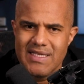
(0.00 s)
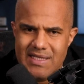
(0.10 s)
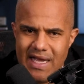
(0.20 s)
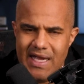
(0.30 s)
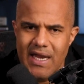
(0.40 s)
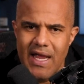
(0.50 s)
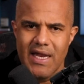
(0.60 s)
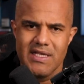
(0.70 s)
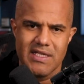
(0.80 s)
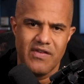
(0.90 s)
Skin.
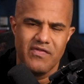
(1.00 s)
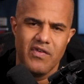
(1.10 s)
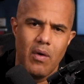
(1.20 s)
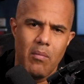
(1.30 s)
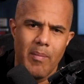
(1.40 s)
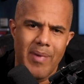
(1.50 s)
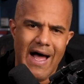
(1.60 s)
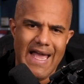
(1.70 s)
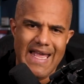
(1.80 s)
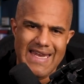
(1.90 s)
It is a film
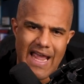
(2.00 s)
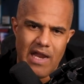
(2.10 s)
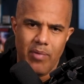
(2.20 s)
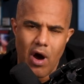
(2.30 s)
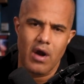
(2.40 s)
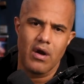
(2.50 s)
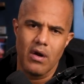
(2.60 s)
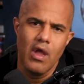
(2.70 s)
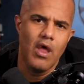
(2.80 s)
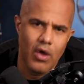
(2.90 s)
by Nate
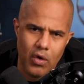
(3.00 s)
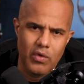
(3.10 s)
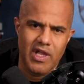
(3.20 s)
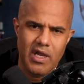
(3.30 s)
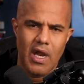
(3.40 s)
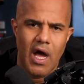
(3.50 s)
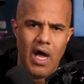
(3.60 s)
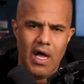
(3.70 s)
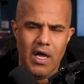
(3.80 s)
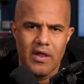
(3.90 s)
Parker, who did
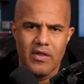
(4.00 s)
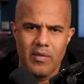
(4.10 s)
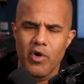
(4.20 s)
The